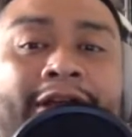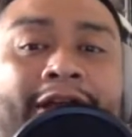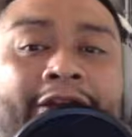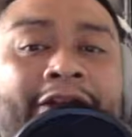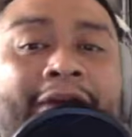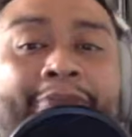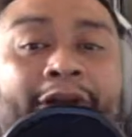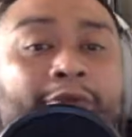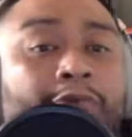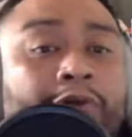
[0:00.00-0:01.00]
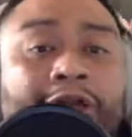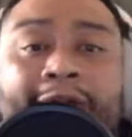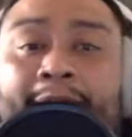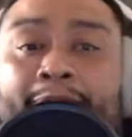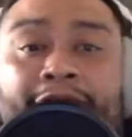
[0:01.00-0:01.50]
And you got brother Rudy,
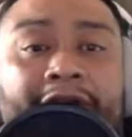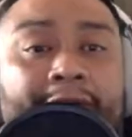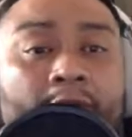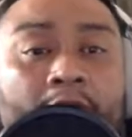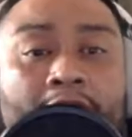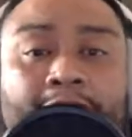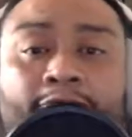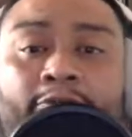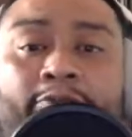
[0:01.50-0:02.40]
man, brother number one.